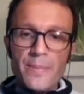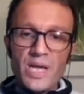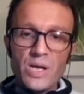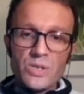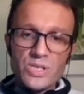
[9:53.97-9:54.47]

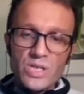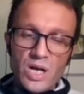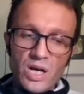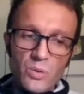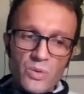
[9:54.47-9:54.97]
because
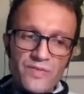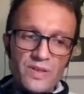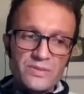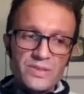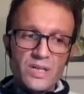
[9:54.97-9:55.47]
we
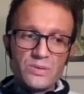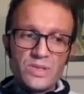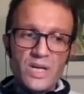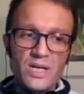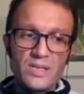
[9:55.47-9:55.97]
found
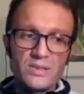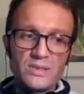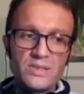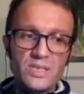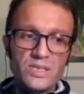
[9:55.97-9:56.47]
out that
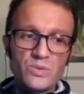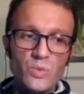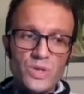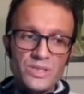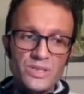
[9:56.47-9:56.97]

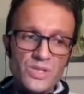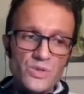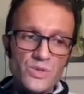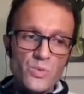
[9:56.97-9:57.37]
in this